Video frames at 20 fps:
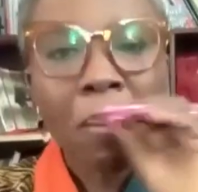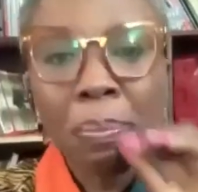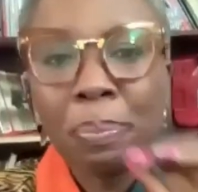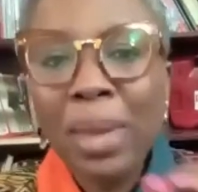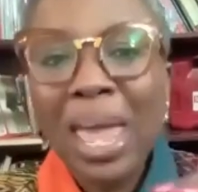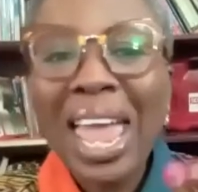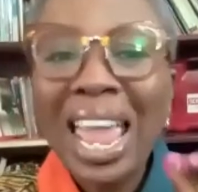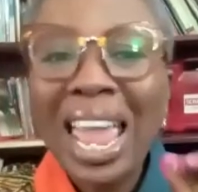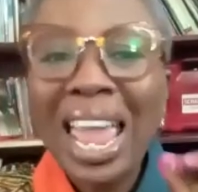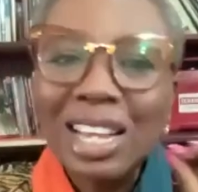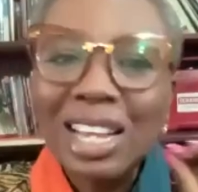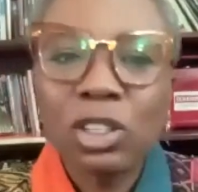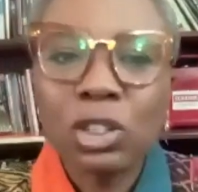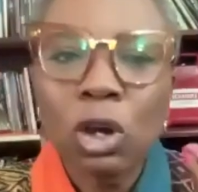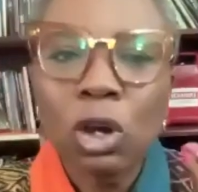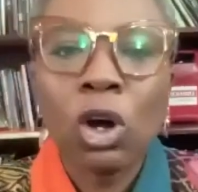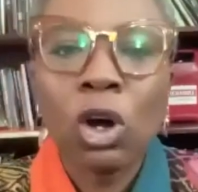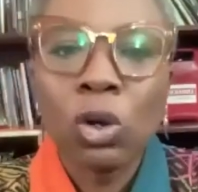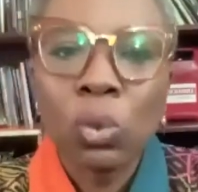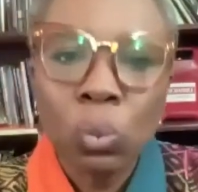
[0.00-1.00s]
based
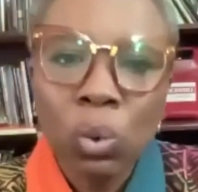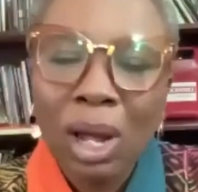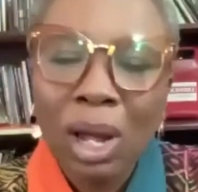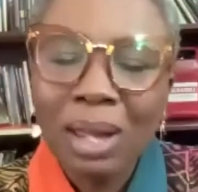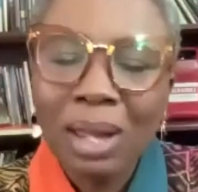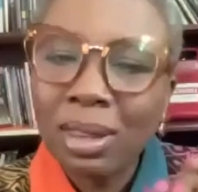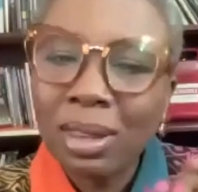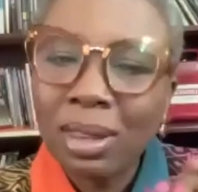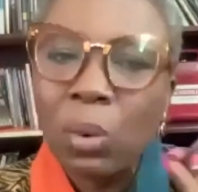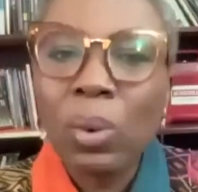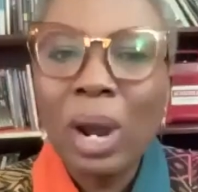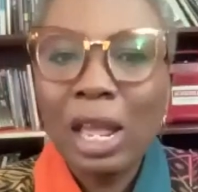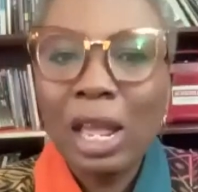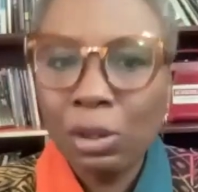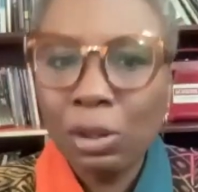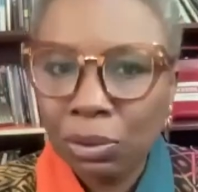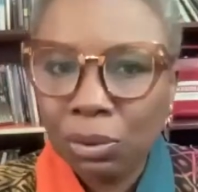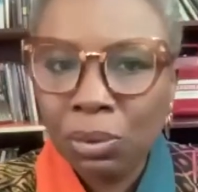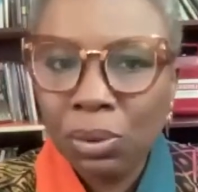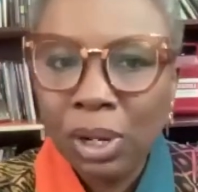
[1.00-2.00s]
on what they
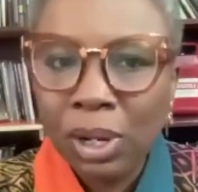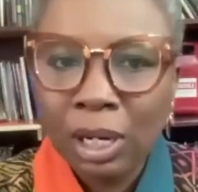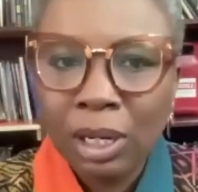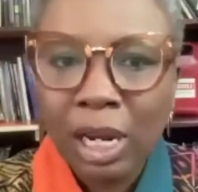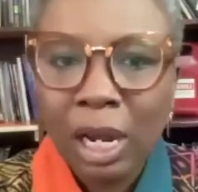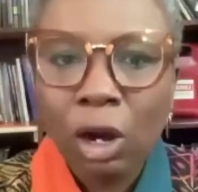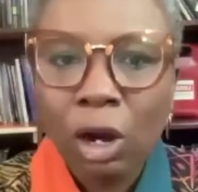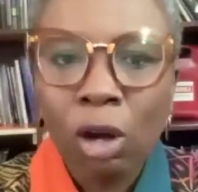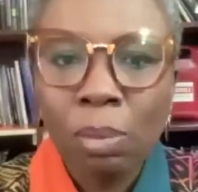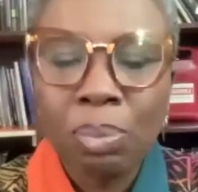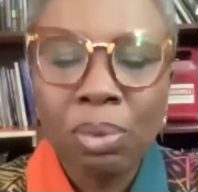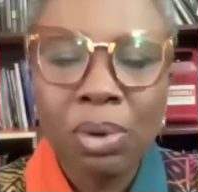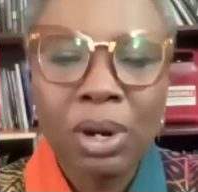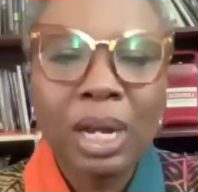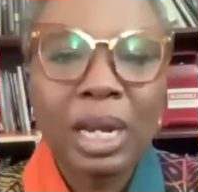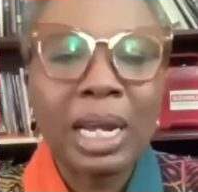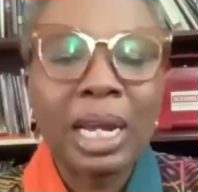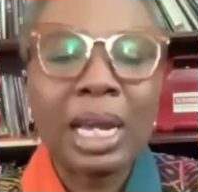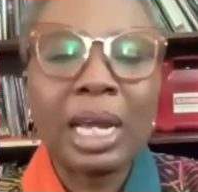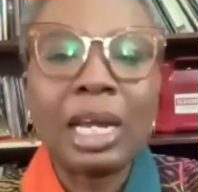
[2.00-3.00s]
went through in their
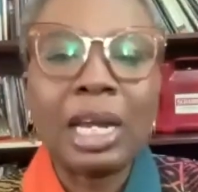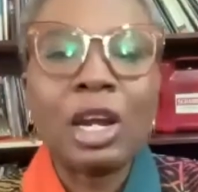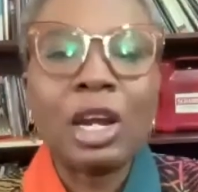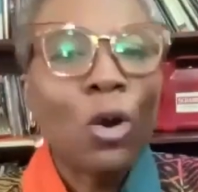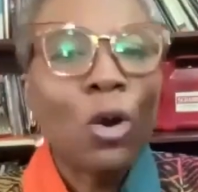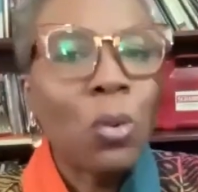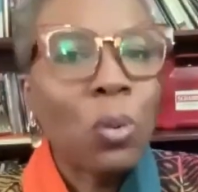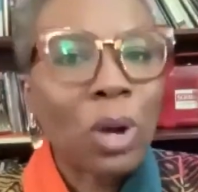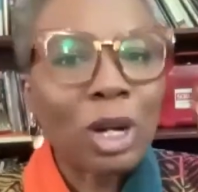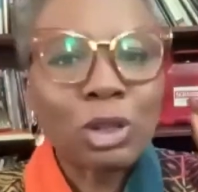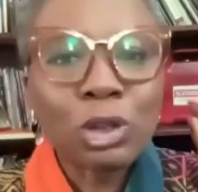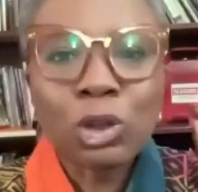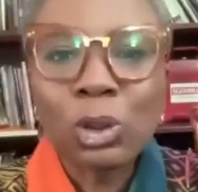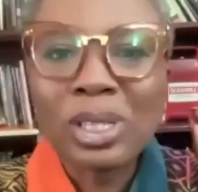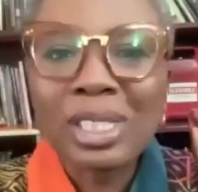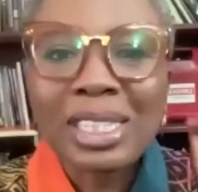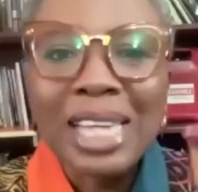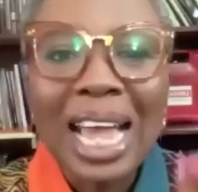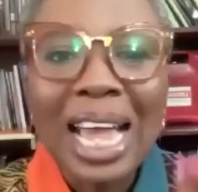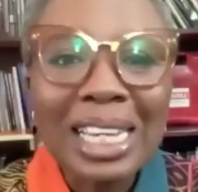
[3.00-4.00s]
upbringing, what
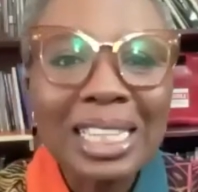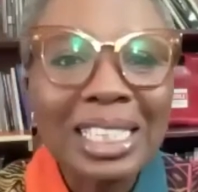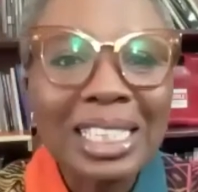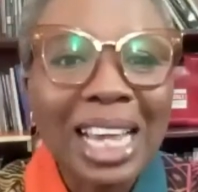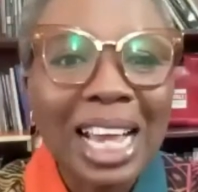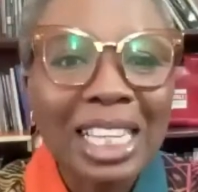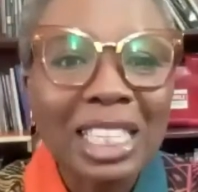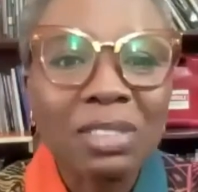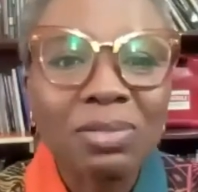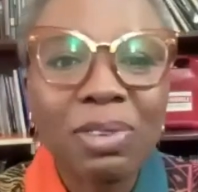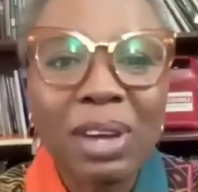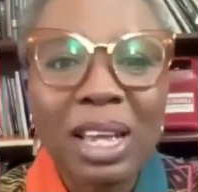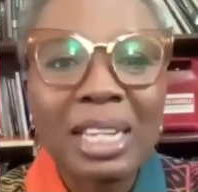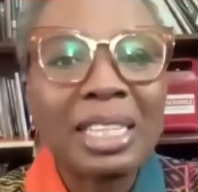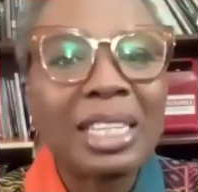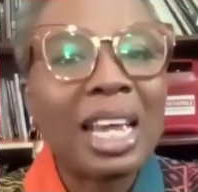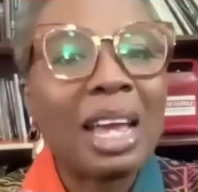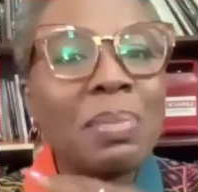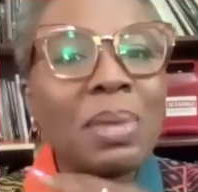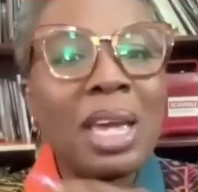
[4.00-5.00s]
society has
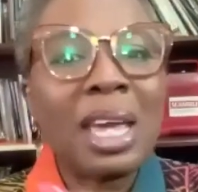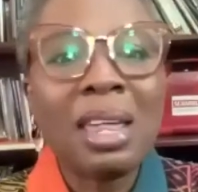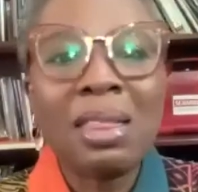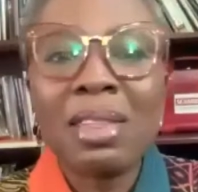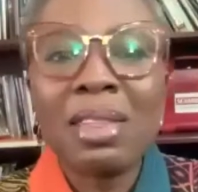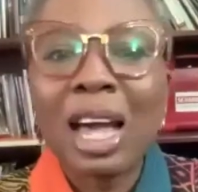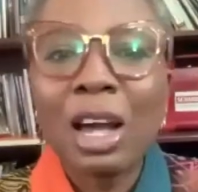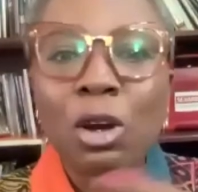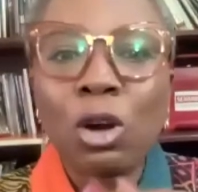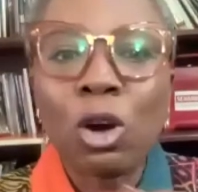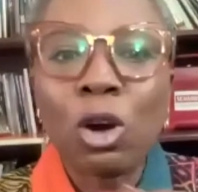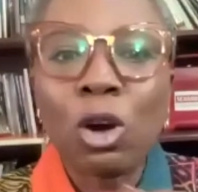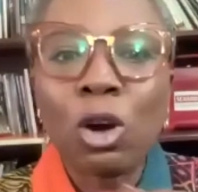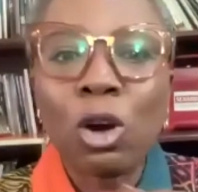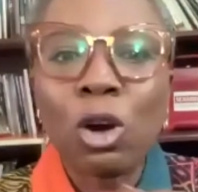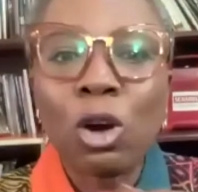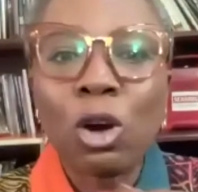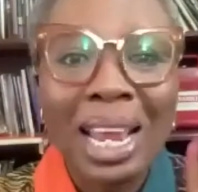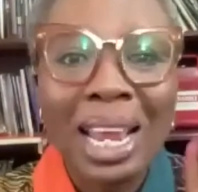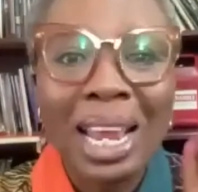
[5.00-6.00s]
fed them, either
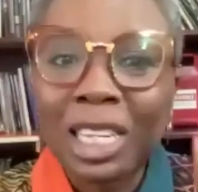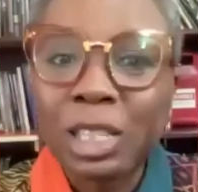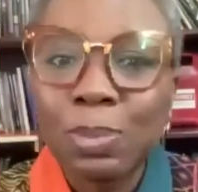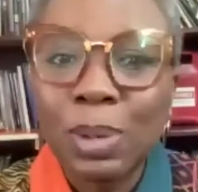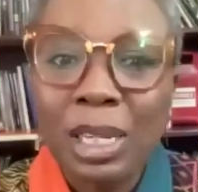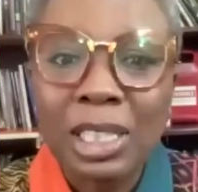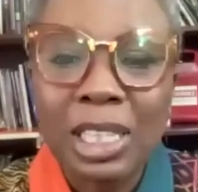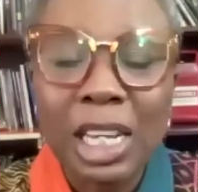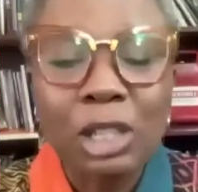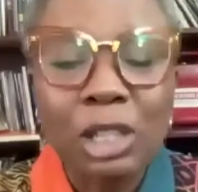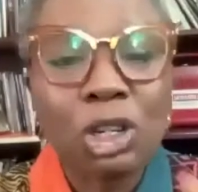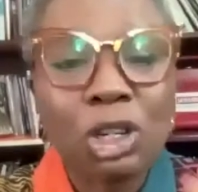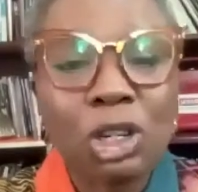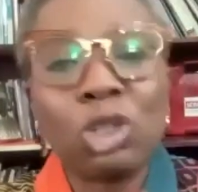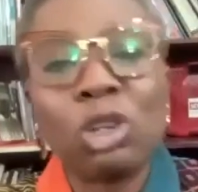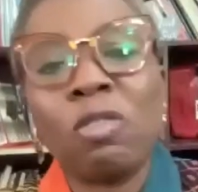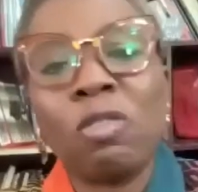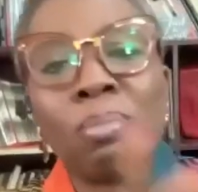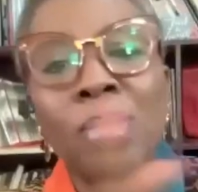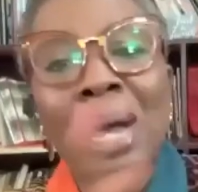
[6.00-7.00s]
cultural
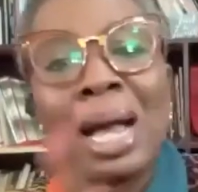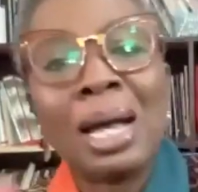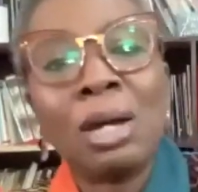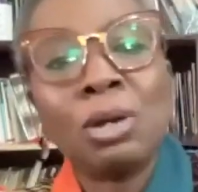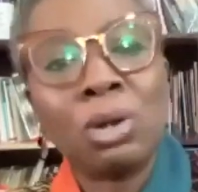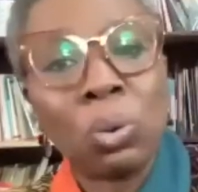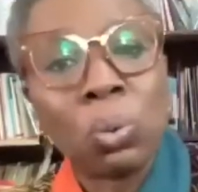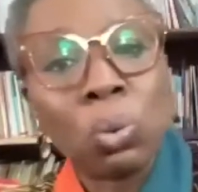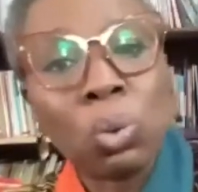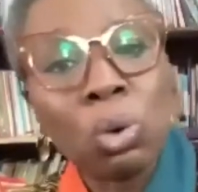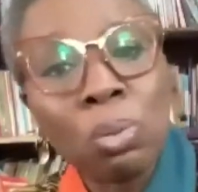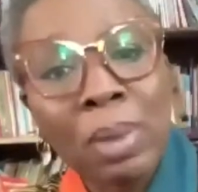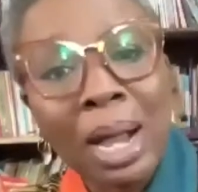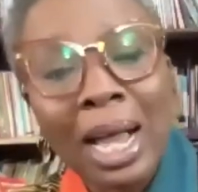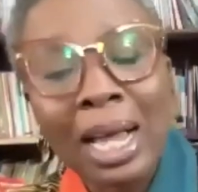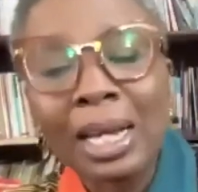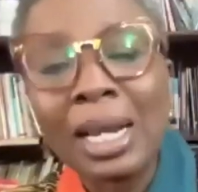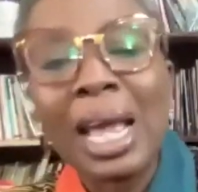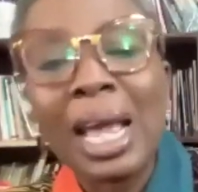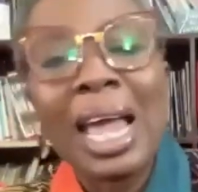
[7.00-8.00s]
expectations of man or
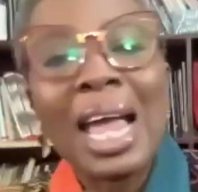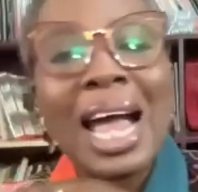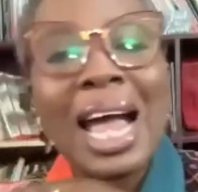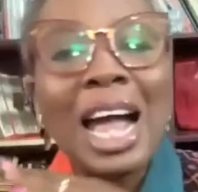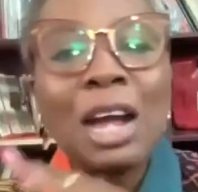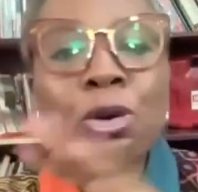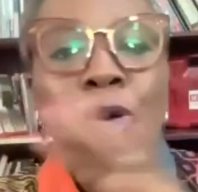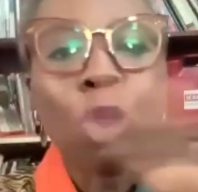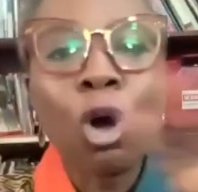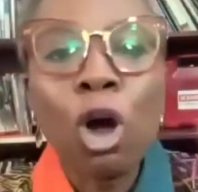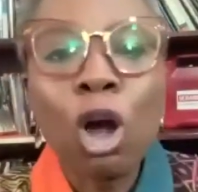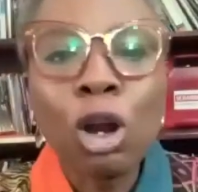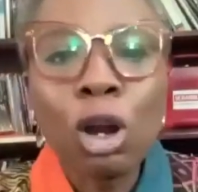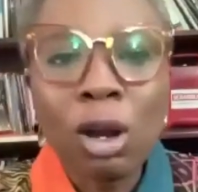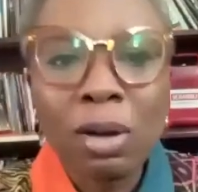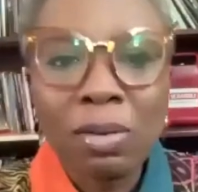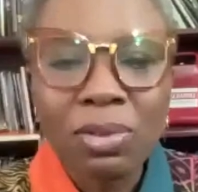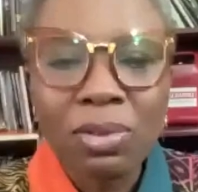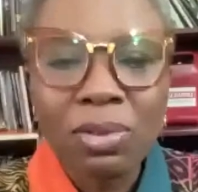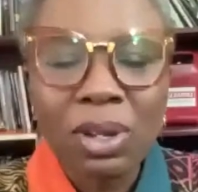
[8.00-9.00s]
woman, and
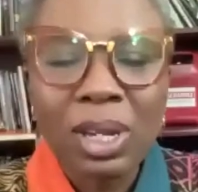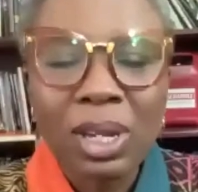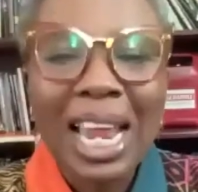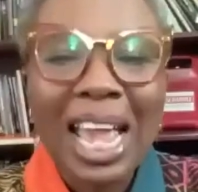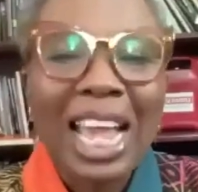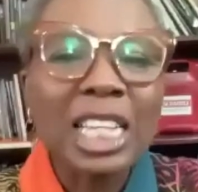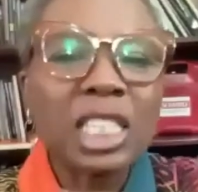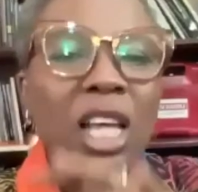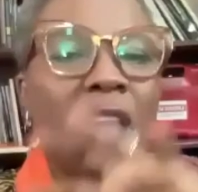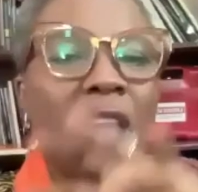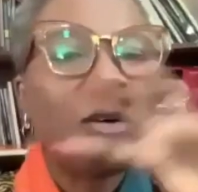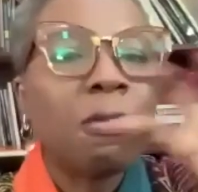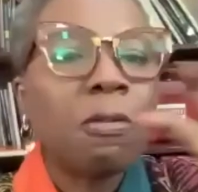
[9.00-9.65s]
all of the likes